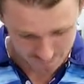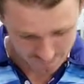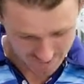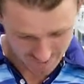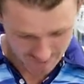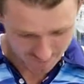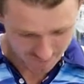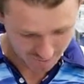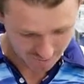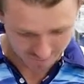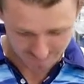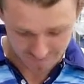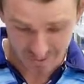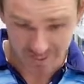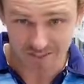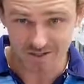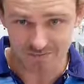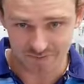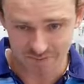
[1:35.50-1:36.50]
Yeah, but of
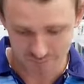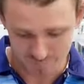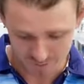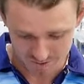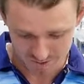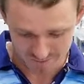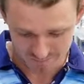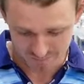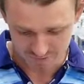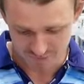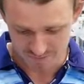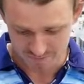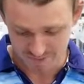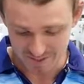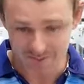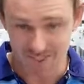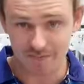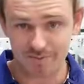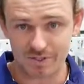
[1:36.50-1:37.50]
late, I think most of the fish have
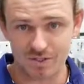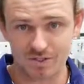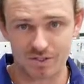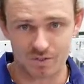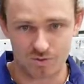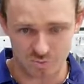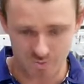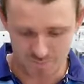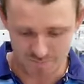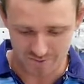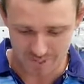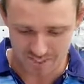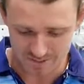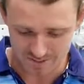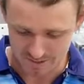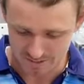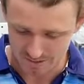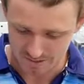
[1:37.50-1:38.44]
been coming on the swim baits.